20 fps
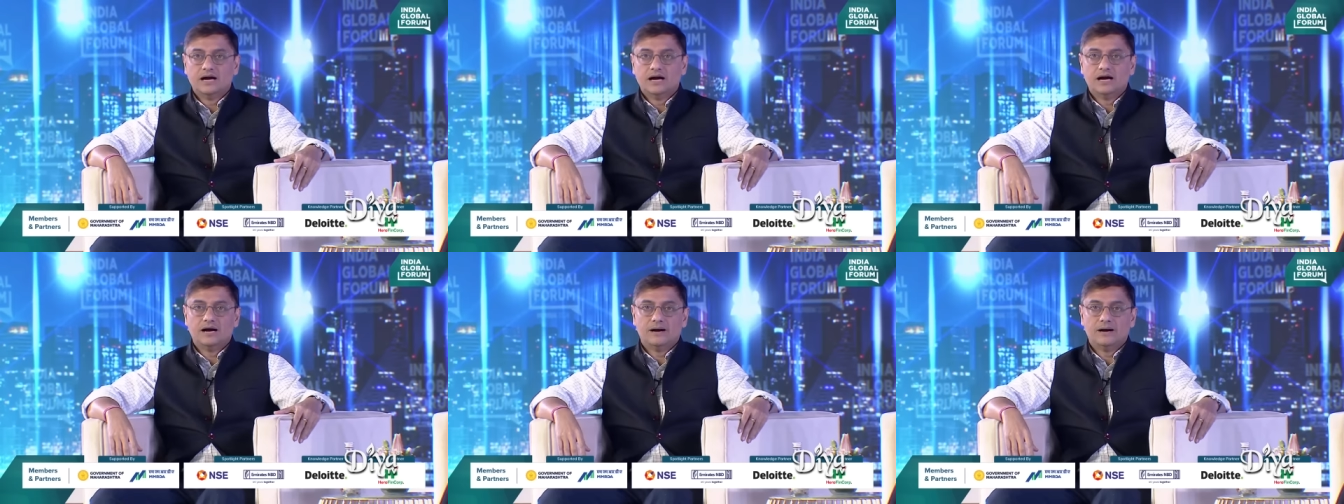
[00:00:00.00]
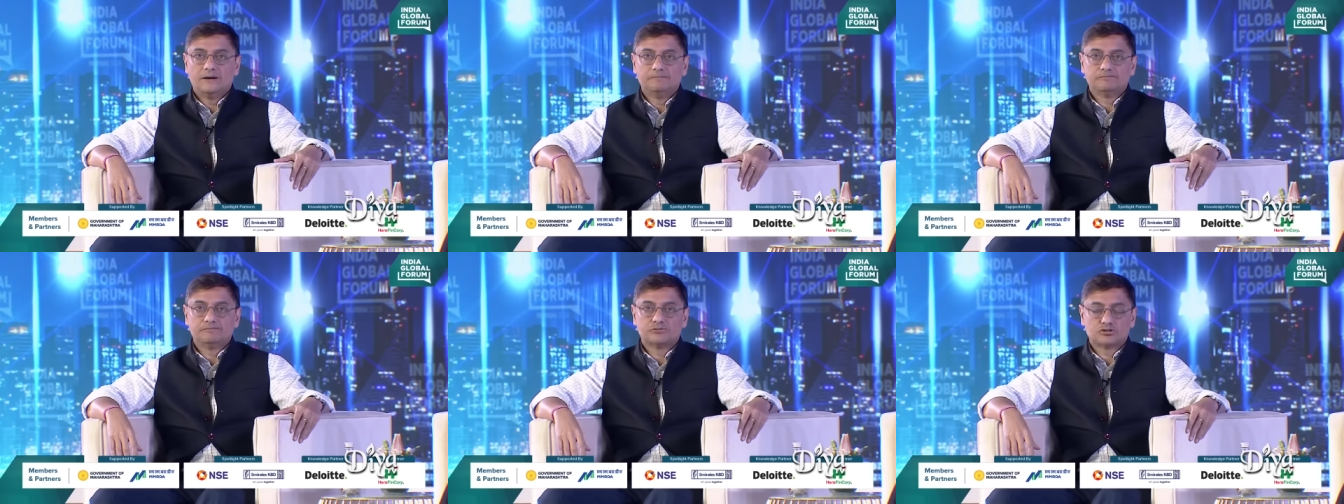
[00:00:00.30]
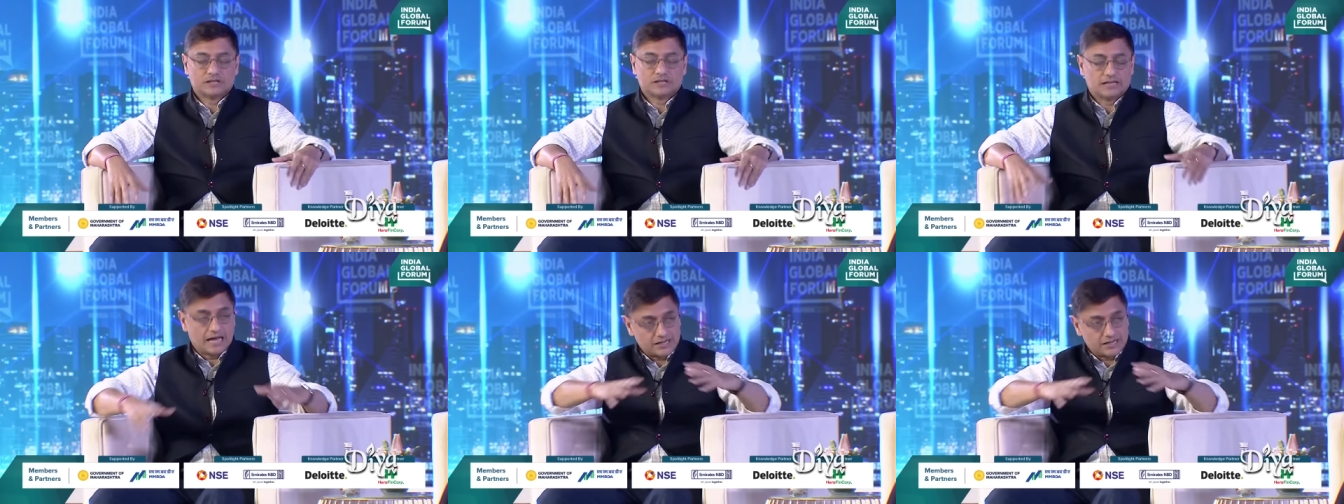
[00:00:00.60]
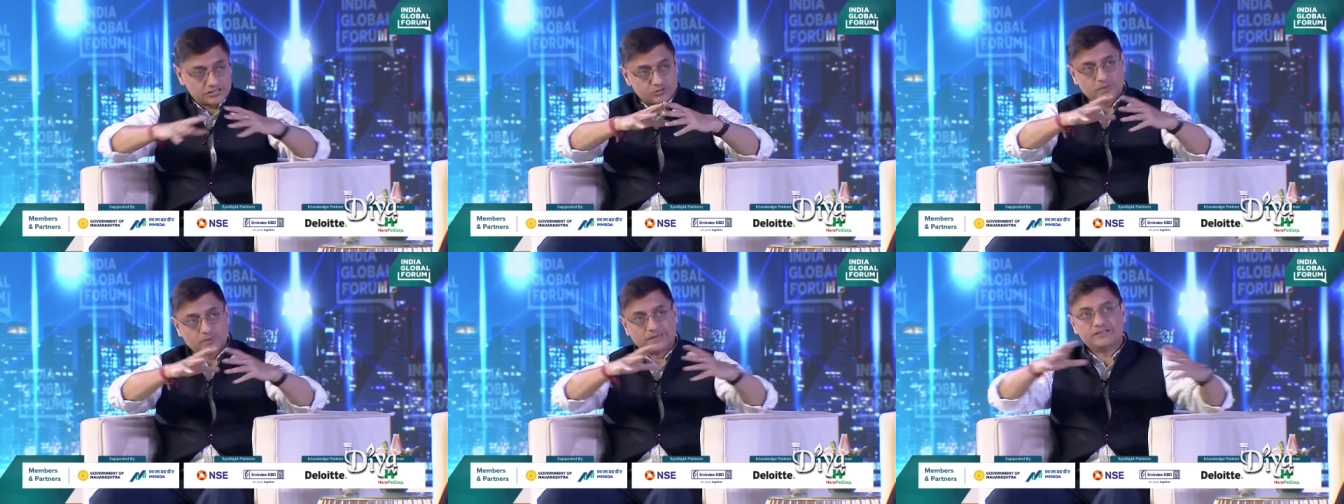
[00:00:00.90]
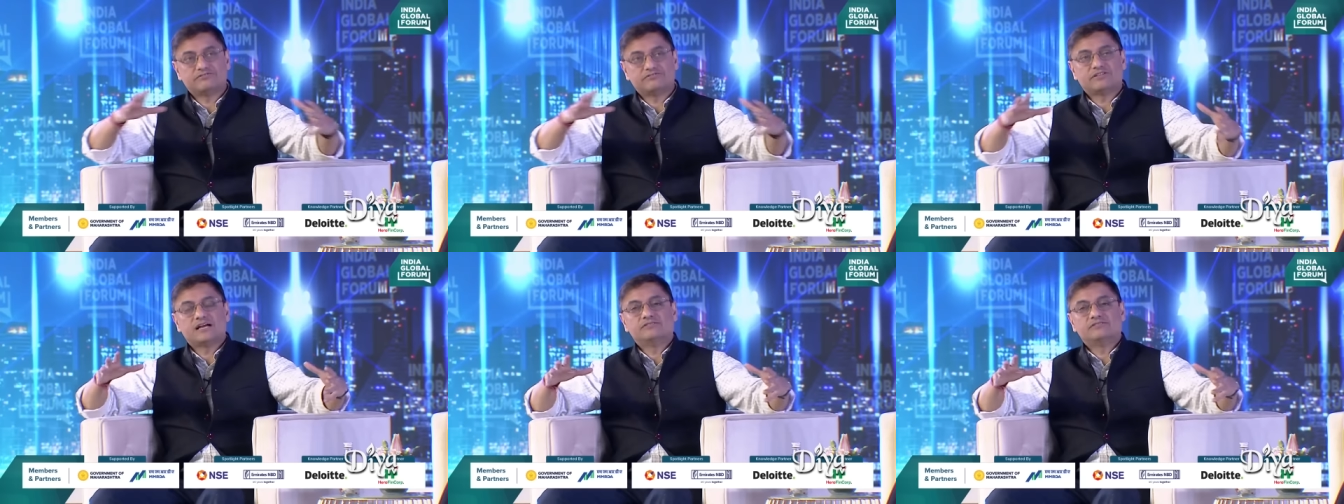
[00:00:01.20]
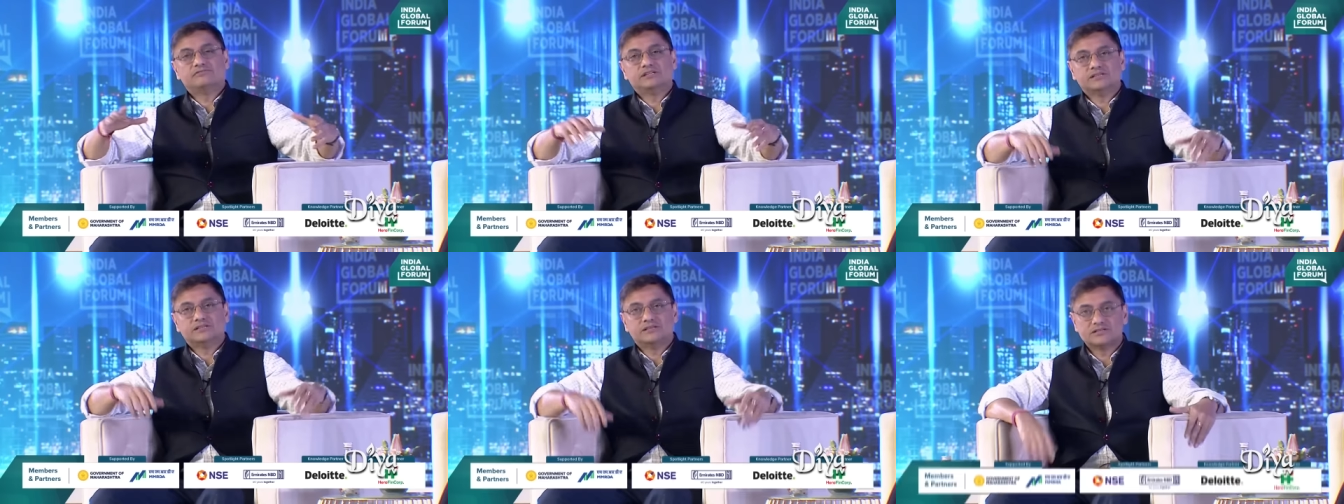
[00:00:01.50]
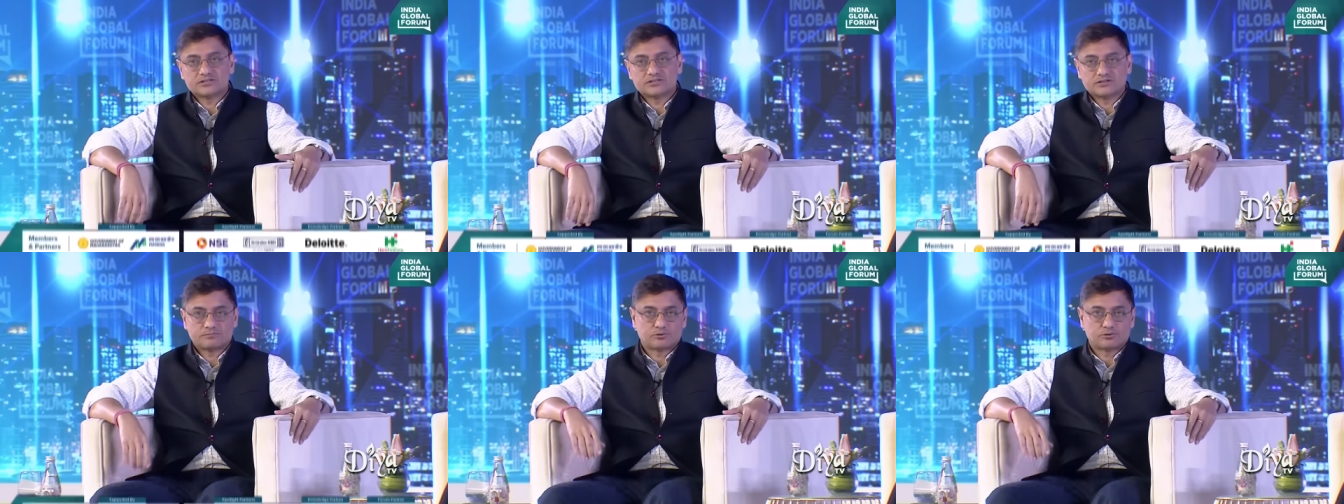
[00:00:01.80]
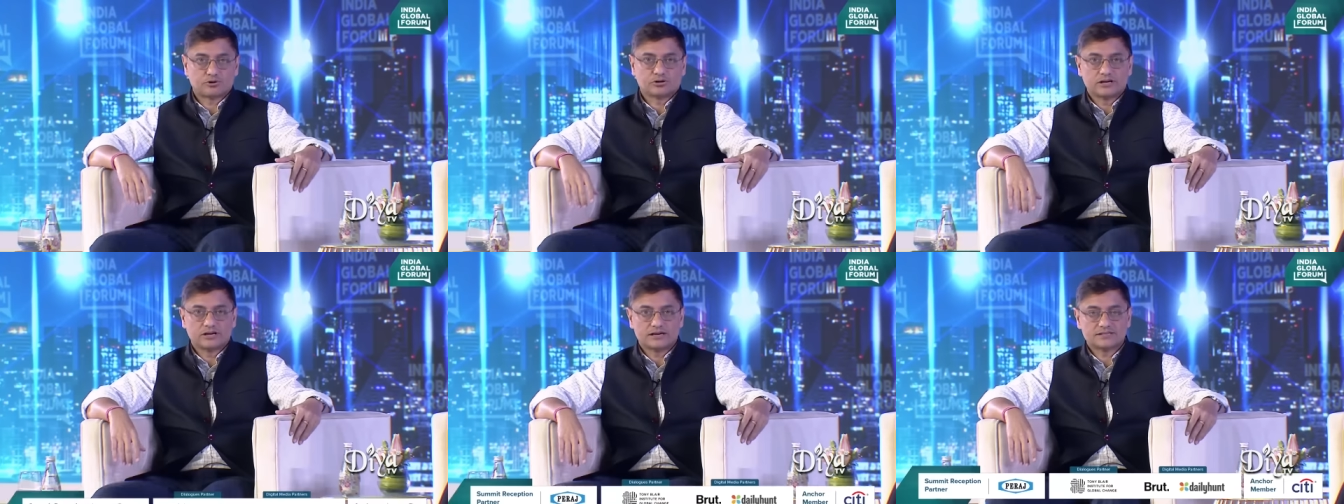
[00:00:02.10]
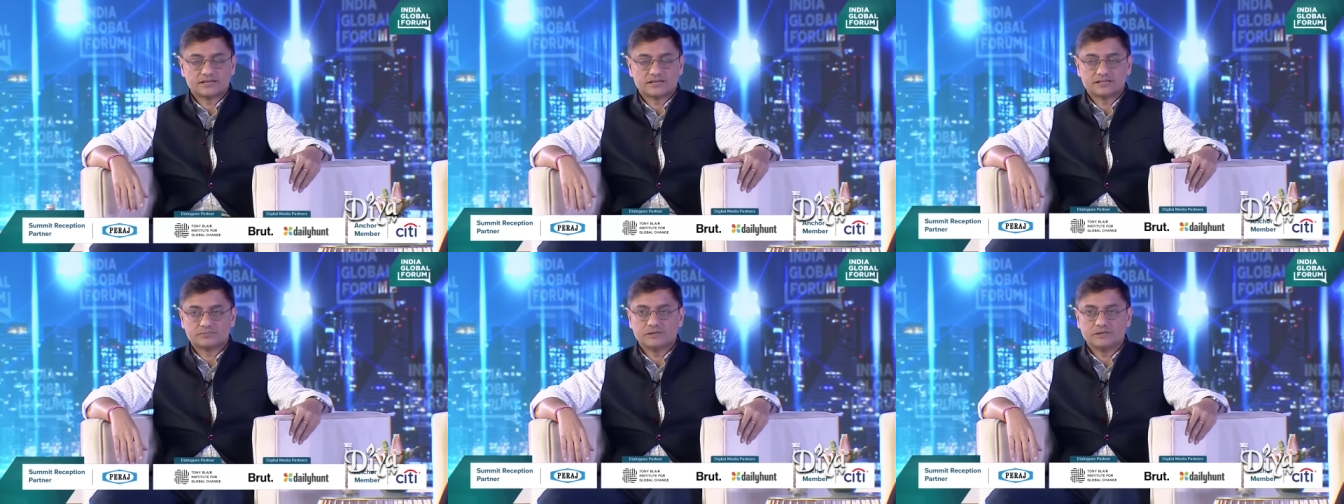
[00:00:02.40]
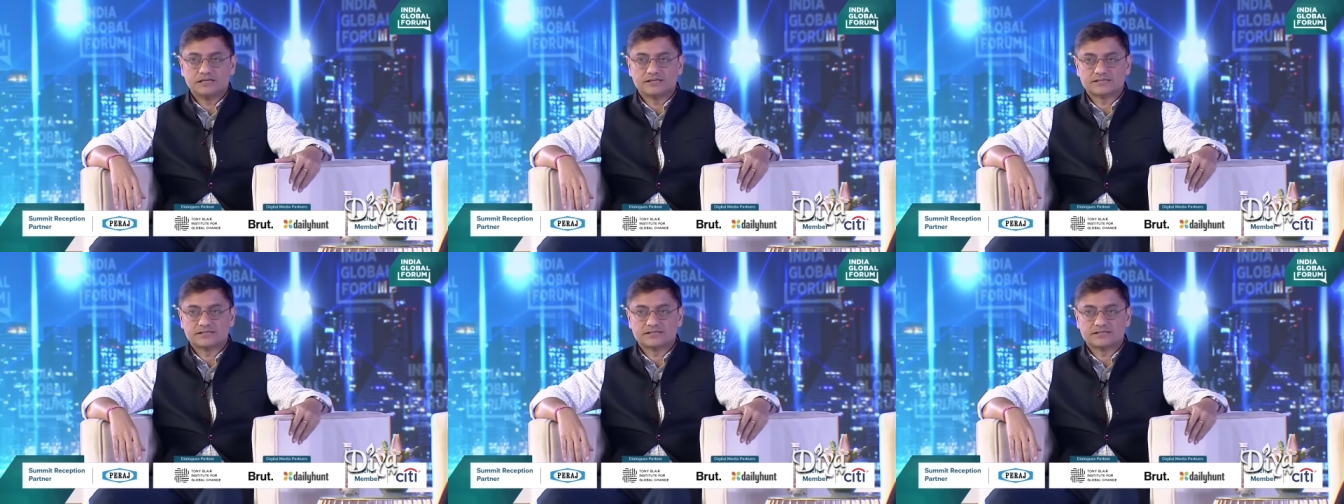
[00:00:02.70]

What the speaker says: So the last 25 years of progress has been